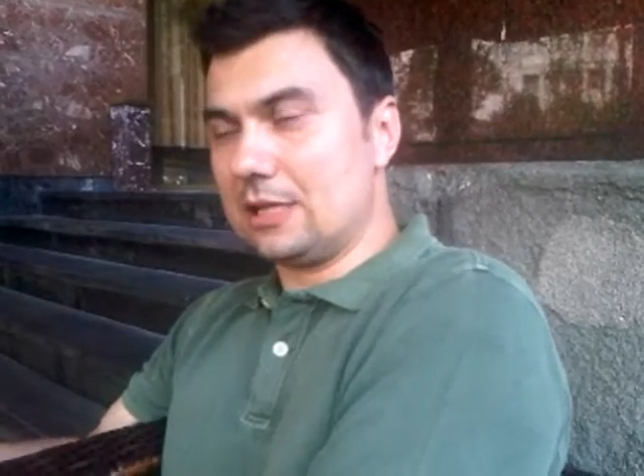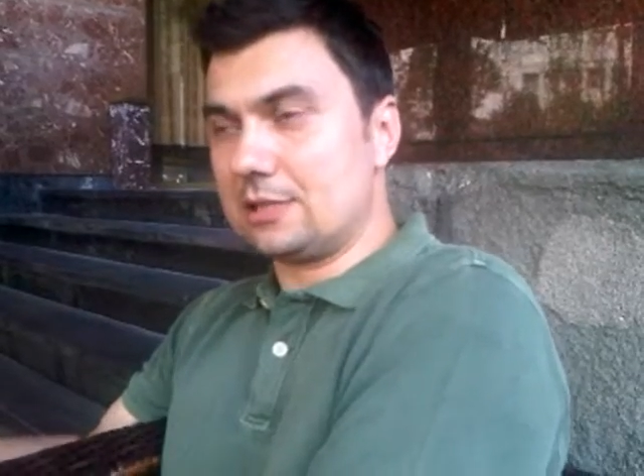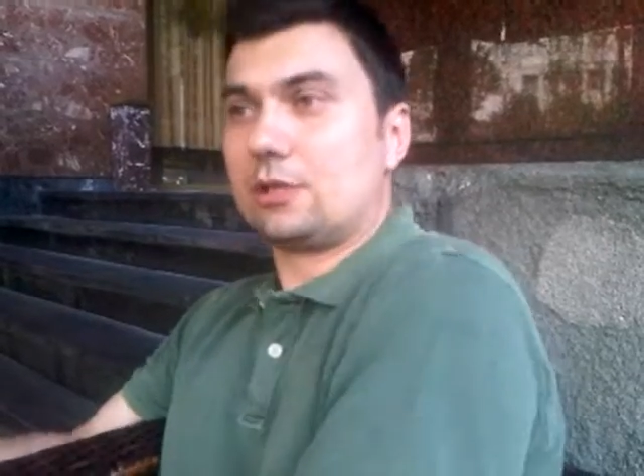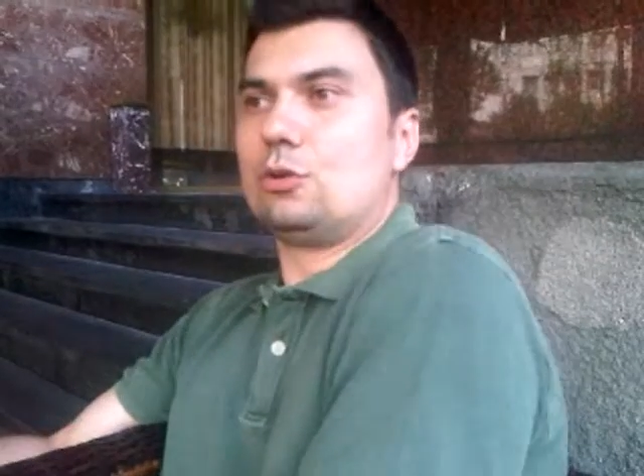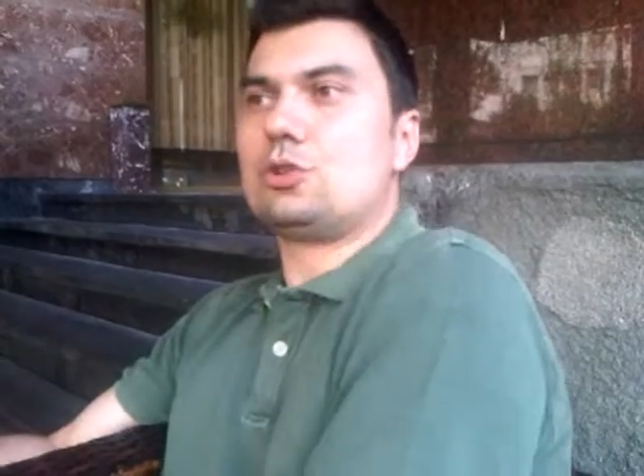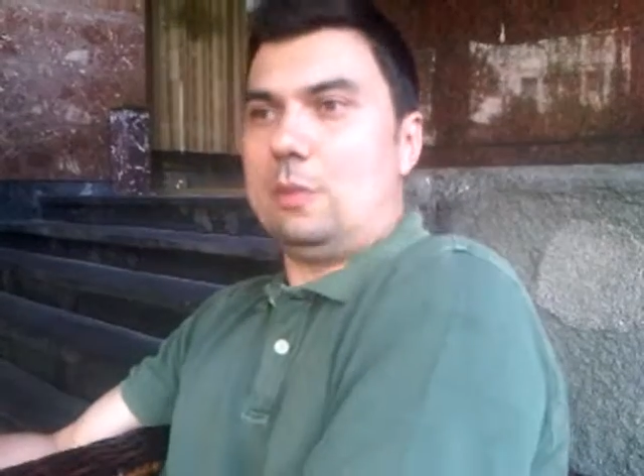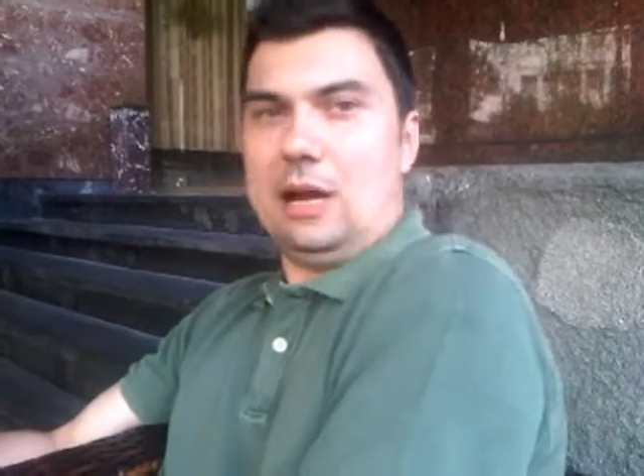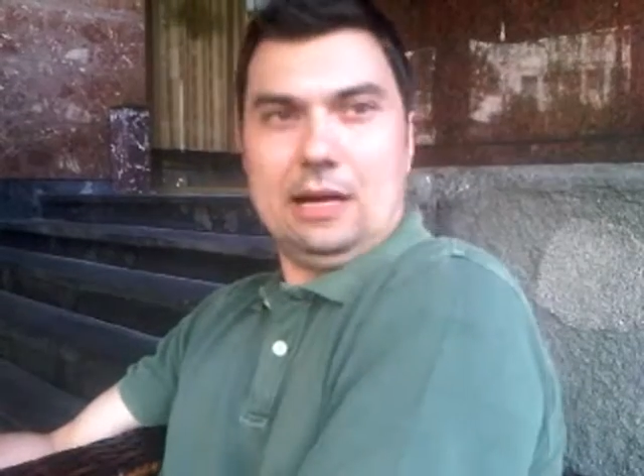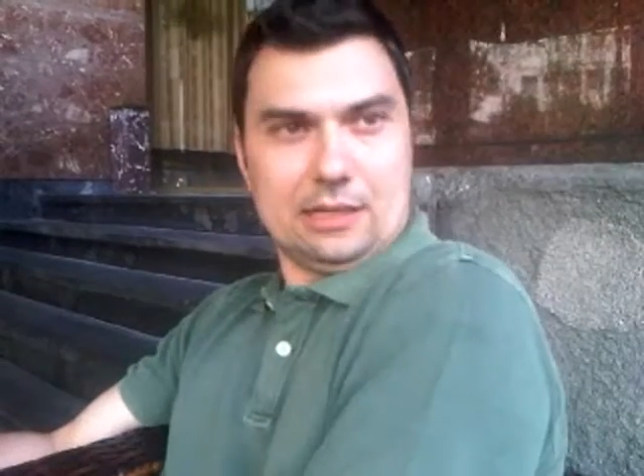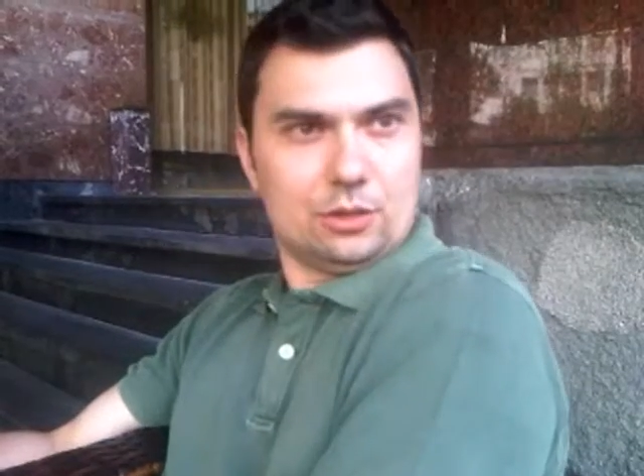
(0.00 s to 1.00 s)
it's a huge
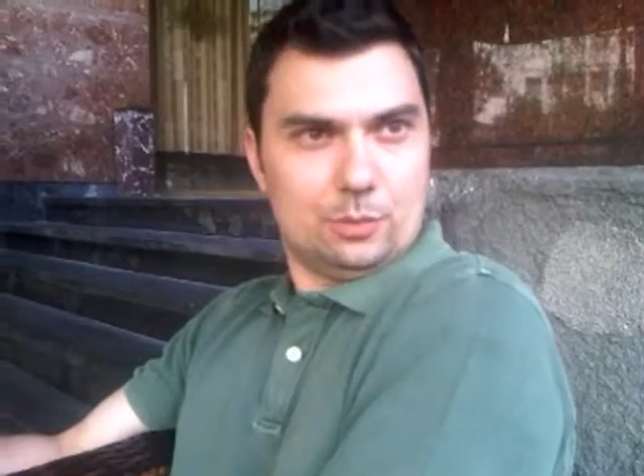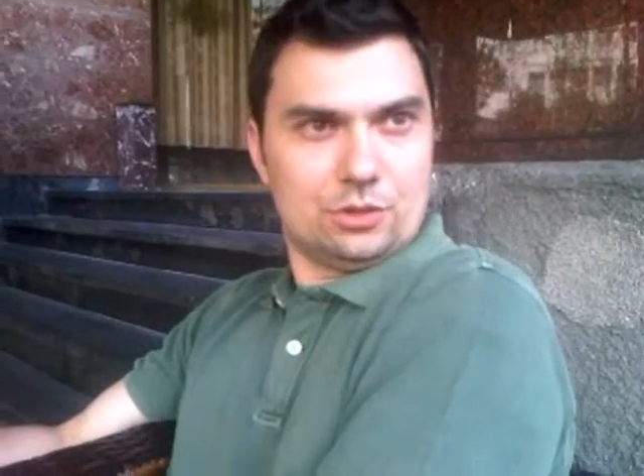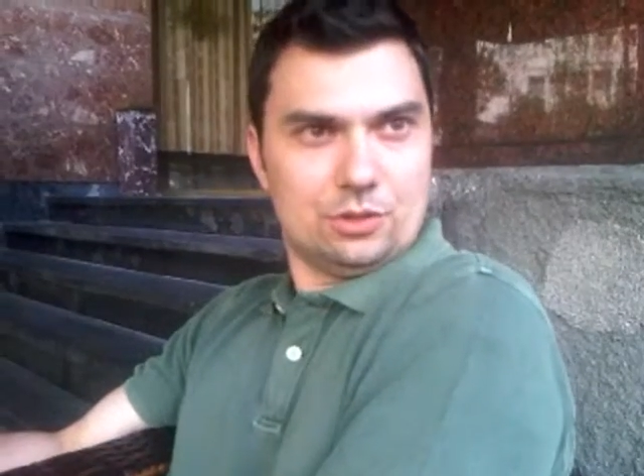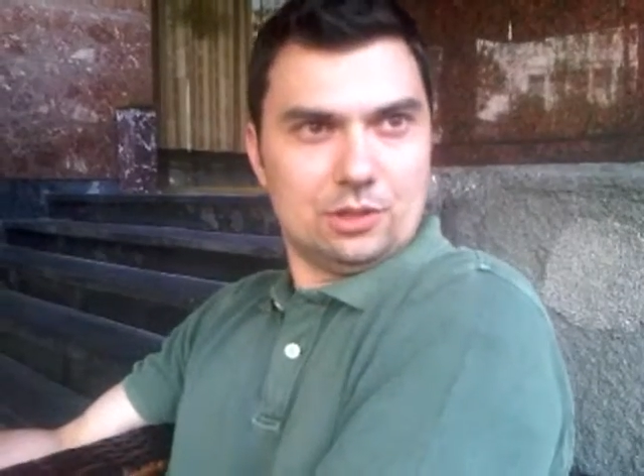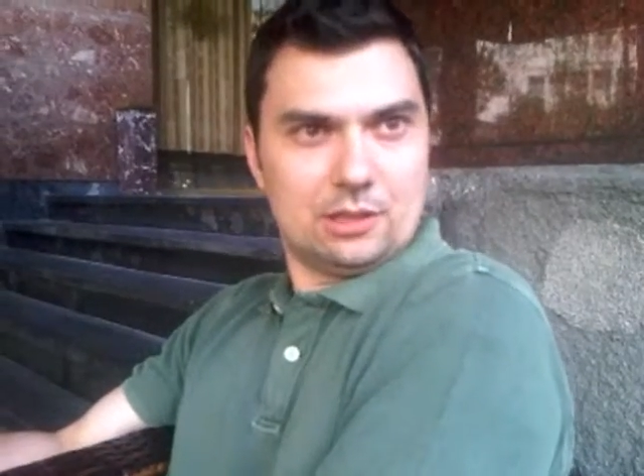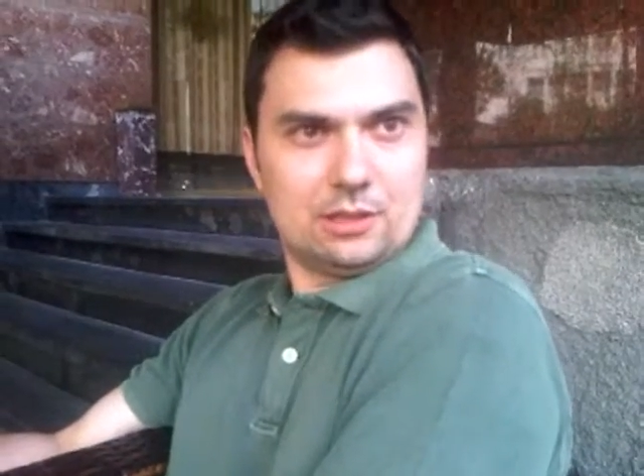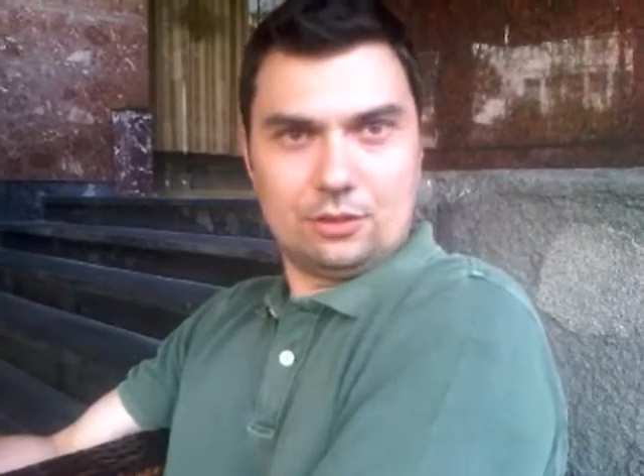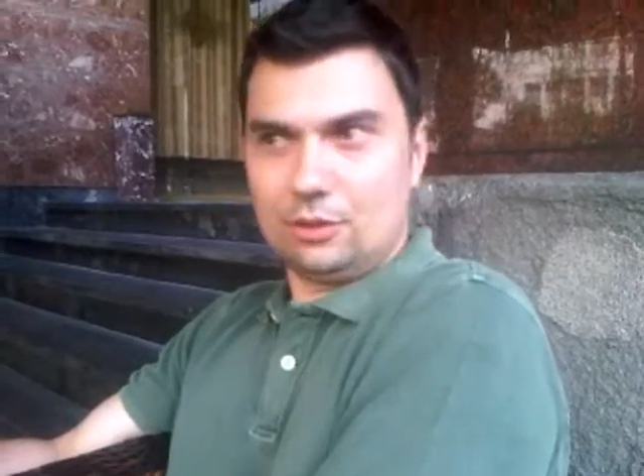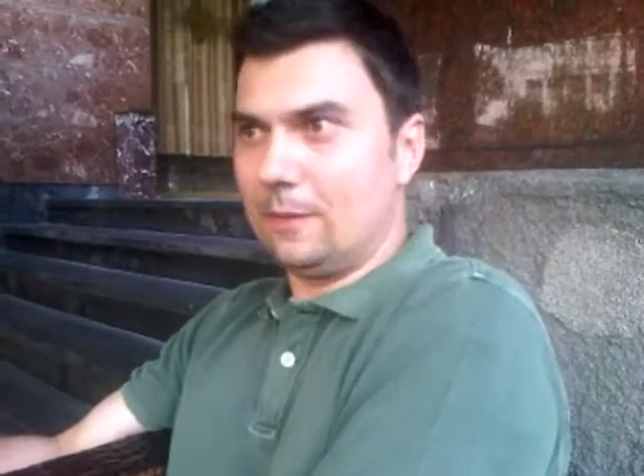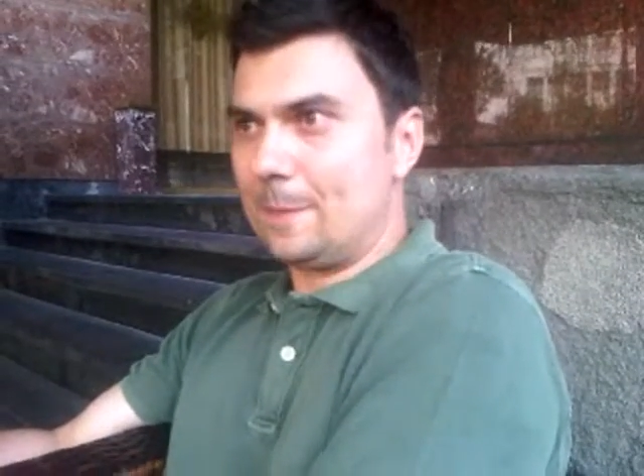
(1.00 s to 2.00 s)
market opportunity, you
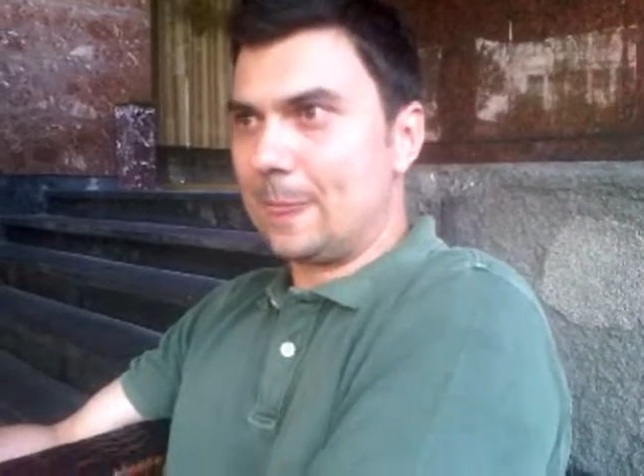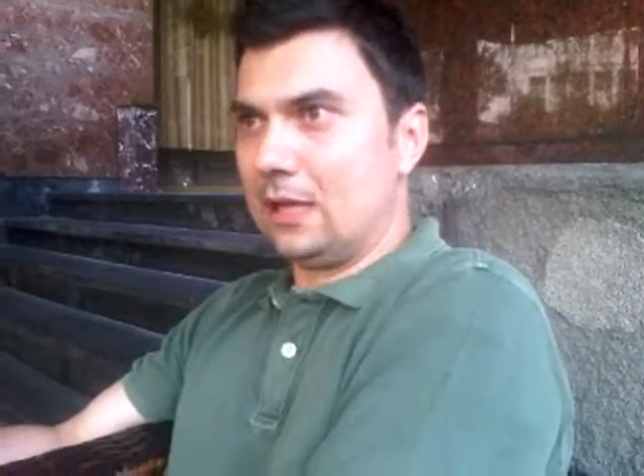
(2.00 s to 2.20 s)
know.